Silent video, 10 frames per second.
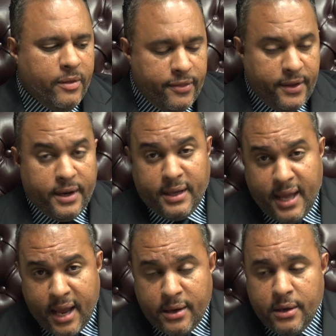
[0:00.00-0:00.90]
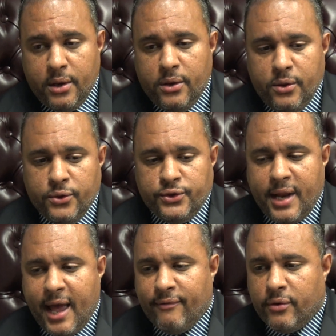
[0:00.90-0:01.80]
then again, you
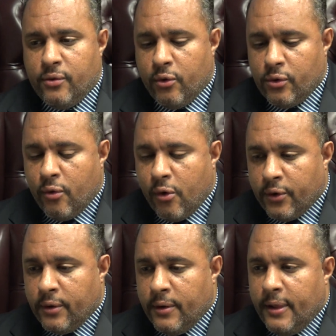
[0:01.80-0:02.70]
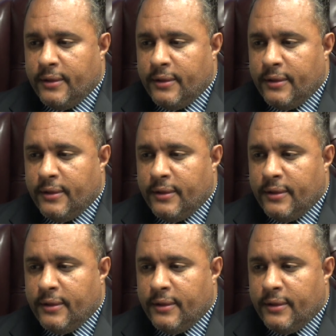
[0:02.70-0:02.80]
should have a court order